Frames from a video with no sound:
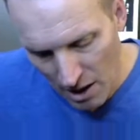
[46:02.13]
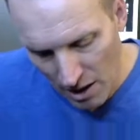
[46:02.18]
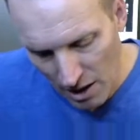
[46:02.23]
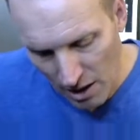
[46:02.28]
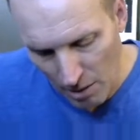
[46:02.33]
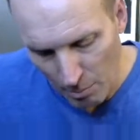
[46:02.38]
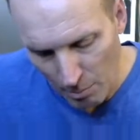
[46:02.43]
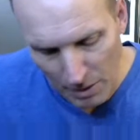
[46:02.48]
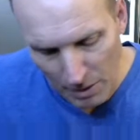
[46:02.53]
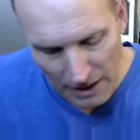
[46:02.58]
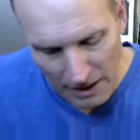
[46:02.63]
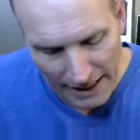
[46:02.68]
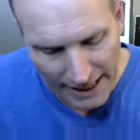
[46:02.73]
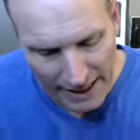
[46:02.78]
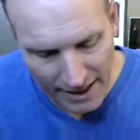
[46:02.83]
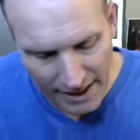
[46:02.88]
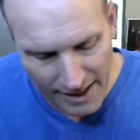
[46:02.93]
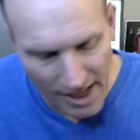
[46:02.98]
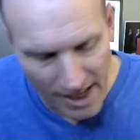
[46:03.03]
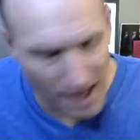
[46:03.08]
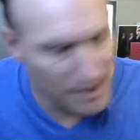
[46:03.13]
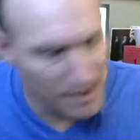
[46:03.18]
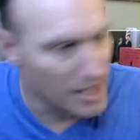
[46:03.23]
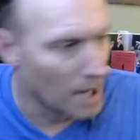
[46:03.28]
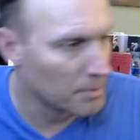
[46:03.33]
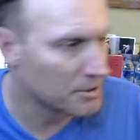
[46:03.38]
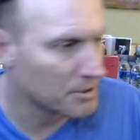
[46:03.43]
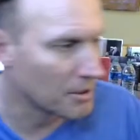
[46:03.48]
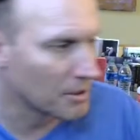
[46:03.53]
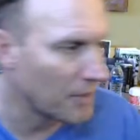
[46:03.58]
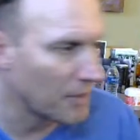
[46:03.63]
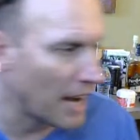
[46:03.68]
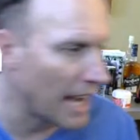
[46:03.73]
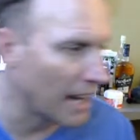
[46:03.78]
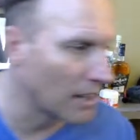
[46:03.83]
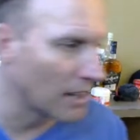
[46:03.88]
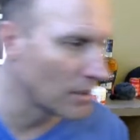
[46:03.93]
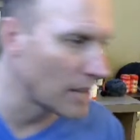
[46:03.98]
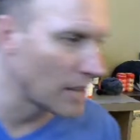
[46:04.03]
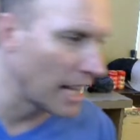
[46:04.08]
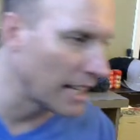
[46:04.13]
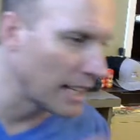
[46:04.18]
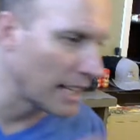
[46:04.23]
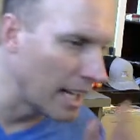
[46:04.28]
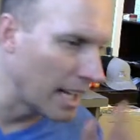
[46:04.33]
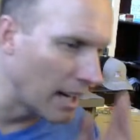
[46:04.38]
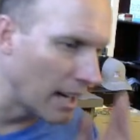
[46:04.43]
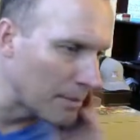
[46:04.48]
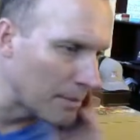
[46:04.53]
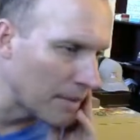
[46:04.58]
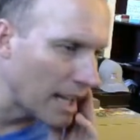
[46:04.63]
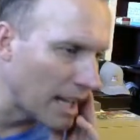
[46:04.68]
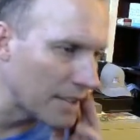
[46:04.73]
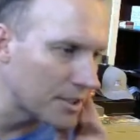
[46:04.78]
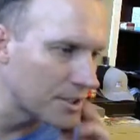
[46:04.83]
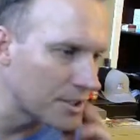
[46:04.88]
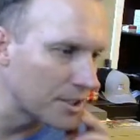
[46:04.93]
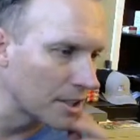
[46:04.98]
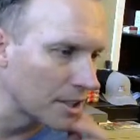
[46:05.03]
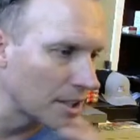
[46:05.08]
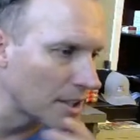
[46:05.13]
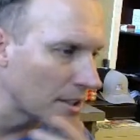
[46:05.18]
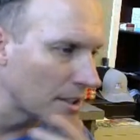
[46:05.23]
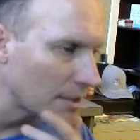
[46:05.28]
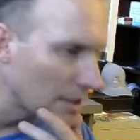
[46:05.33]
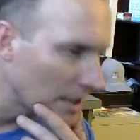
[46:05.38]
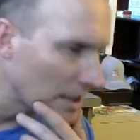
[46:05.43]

complete dumpster fire right now. I'm not sure.